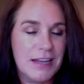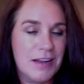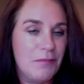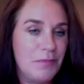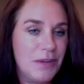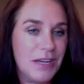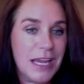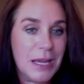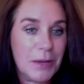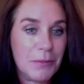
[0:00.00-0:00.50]
that
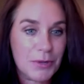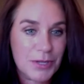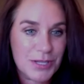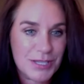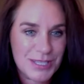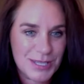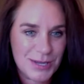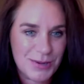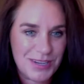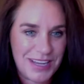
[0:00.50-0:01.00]
I've been able
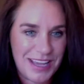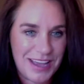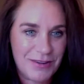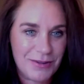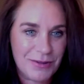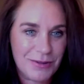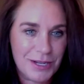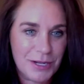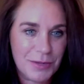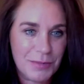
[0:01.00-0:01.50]
to slow
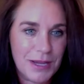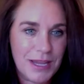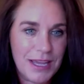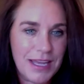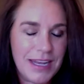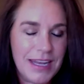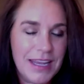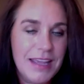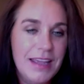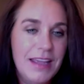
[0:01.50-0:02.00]
down a little
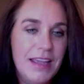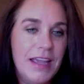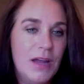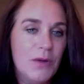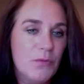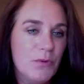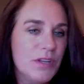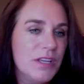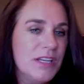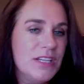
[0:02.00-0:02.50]
bit
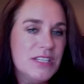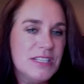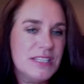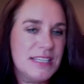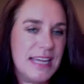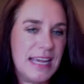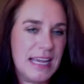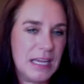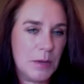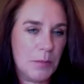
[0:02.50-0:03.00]
and really
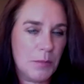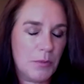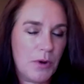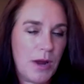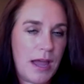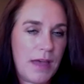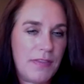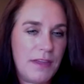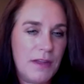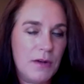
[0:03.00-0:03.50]
just take a
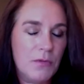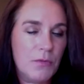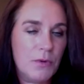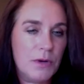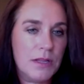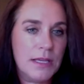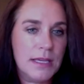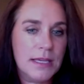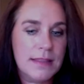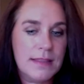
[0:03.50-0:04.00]
breath and
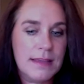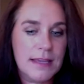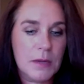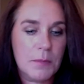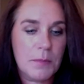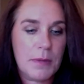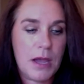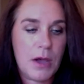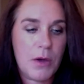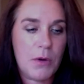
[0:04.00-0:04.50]
really
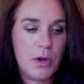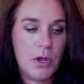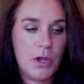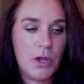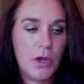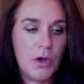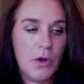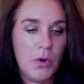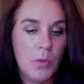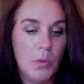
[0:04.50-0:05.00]
think about
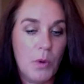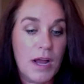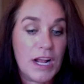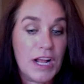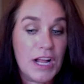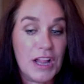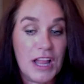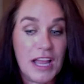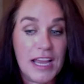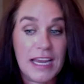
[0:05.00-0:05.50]

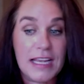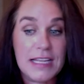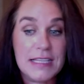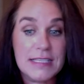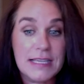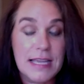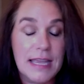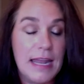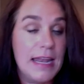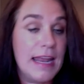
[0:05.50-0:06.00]
what
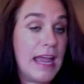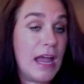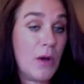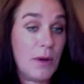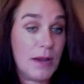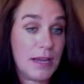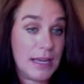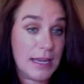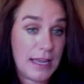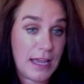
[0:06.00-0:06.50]
clients and
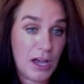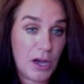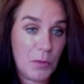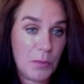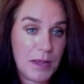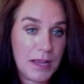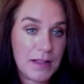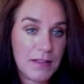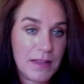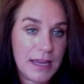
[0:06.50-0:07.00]
how I can
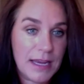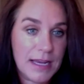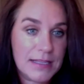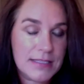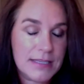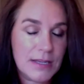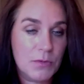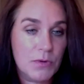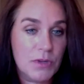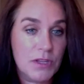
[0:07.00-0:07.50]
help my
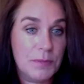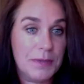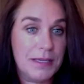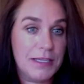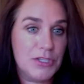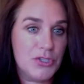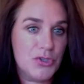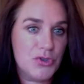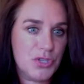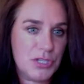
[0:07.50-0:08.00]
clients, and really
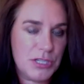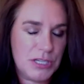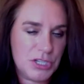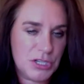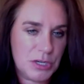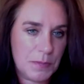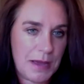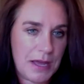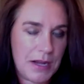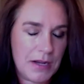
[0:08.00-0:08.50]
being
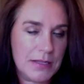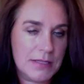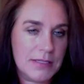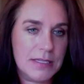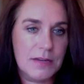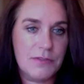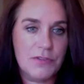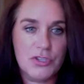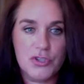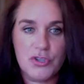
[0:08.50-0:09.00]
strategic about it
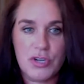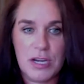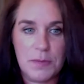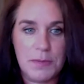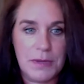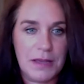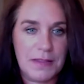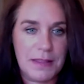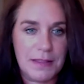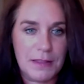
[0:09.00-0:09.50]
instead of just trying
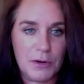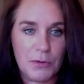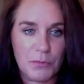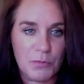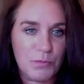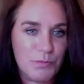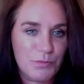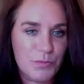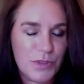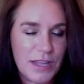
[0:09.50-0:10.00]
to be on
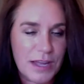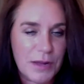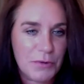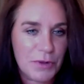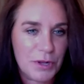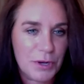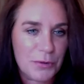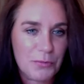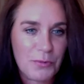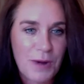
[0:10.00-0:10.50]
that
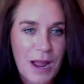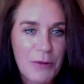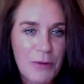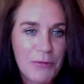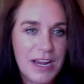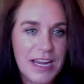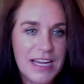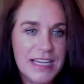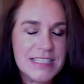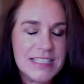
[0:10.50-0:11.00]
little
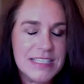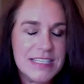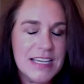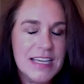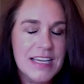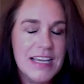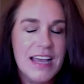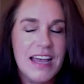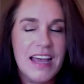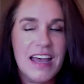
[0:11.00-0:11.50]
rat race.
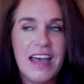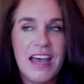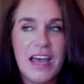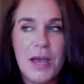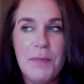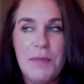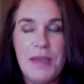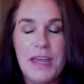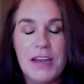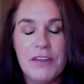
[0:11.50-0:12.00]

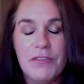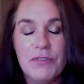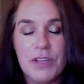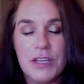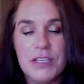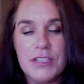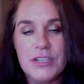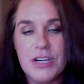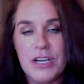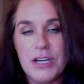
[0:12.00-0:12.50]
And I've
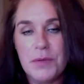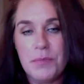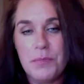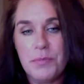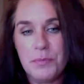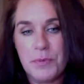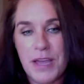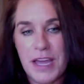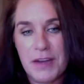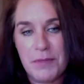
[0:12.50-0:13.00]
really started to
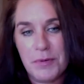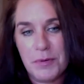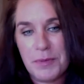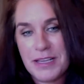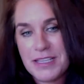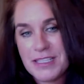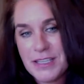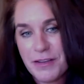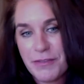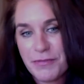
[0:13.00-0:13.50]
kind of put
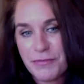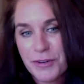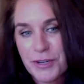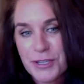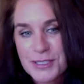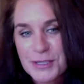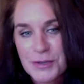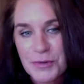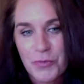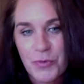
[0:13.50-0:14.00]
myself
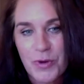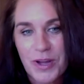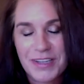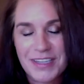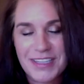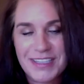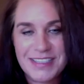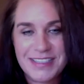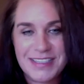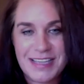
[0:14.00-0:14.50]
first, and
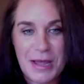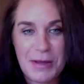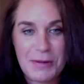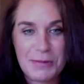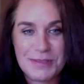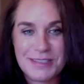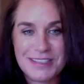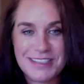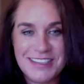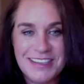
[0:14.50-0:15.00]
wellness
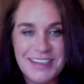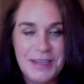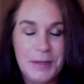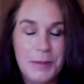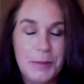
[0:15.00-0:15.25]
sounds